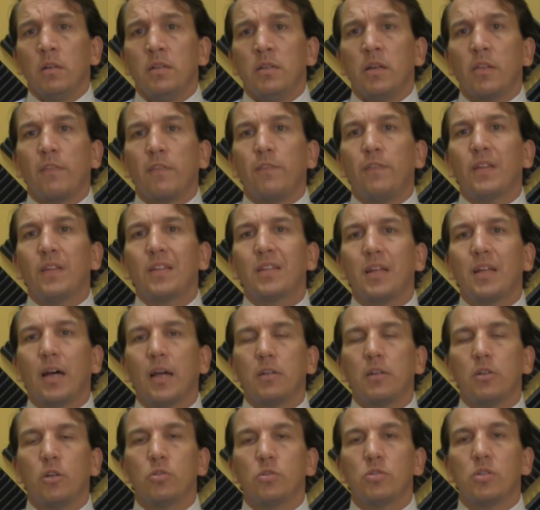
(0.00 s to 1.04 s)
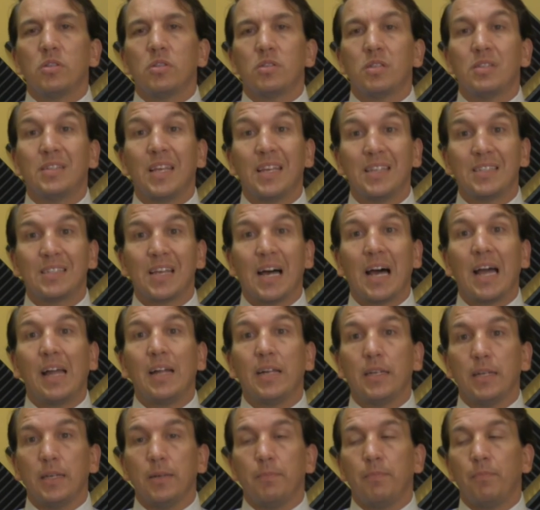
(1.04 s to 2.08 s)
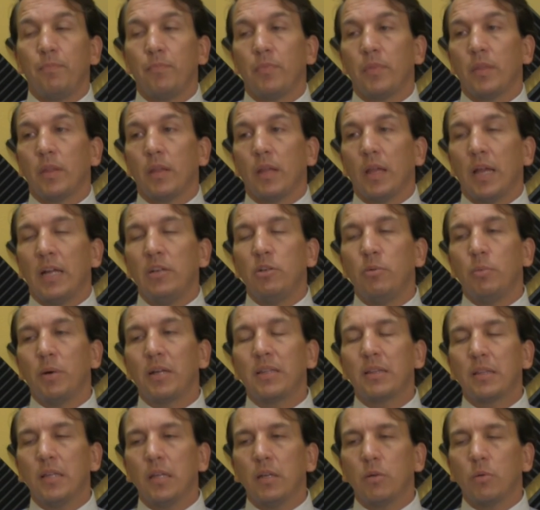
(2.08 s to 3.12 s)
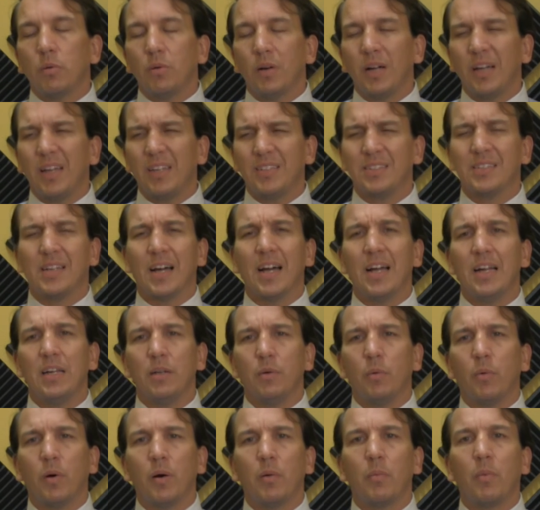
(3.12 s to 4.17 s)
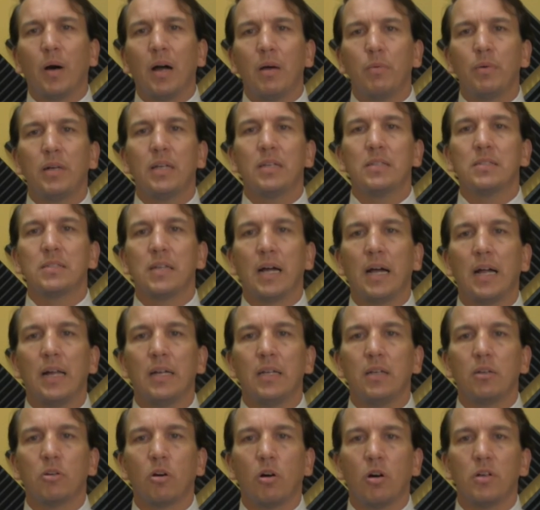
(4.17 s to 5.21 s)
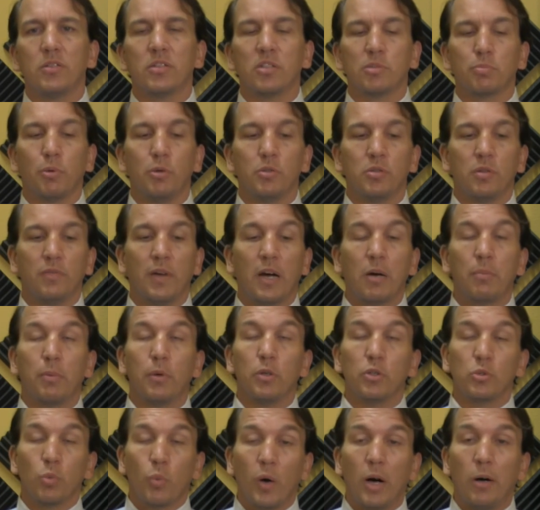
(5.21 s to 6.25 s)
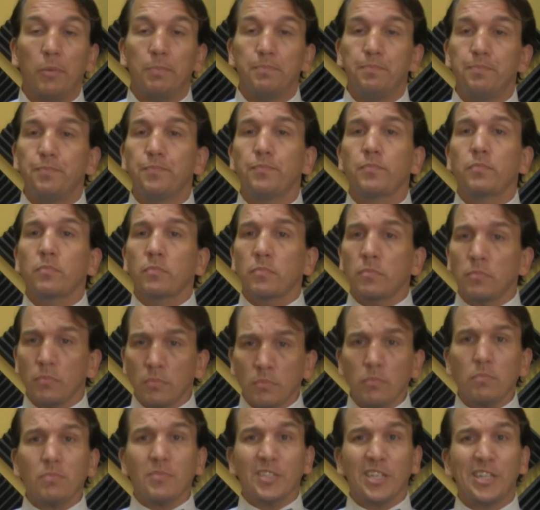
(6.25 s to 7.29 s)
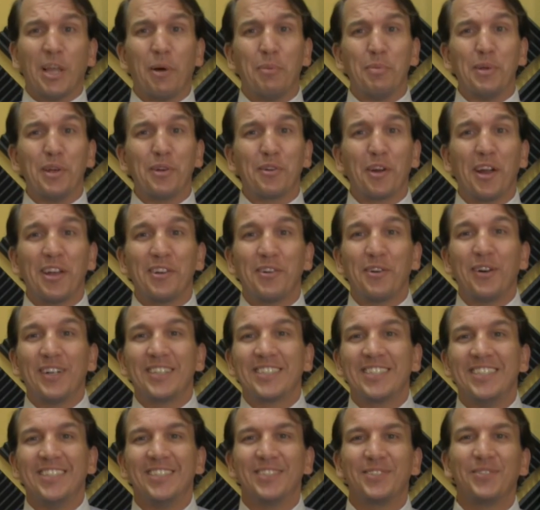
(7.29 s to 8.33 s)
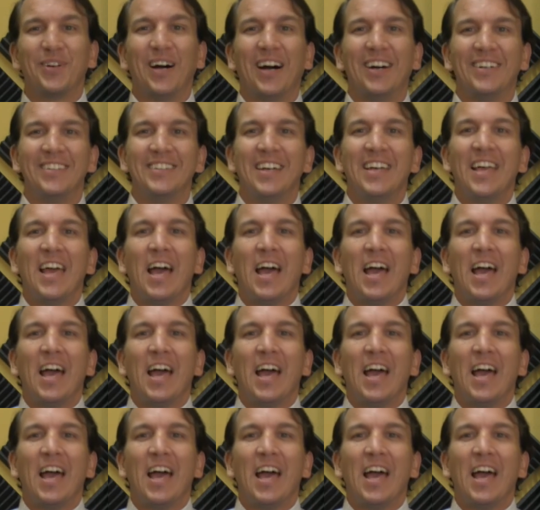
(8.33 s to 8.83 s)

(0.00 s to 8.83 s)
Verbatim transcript: Now, the fifth diagnosis is anxiety. And you might think, anxiety? Why would anxiety cause explosive outbursts? Well, that would be a great question as well.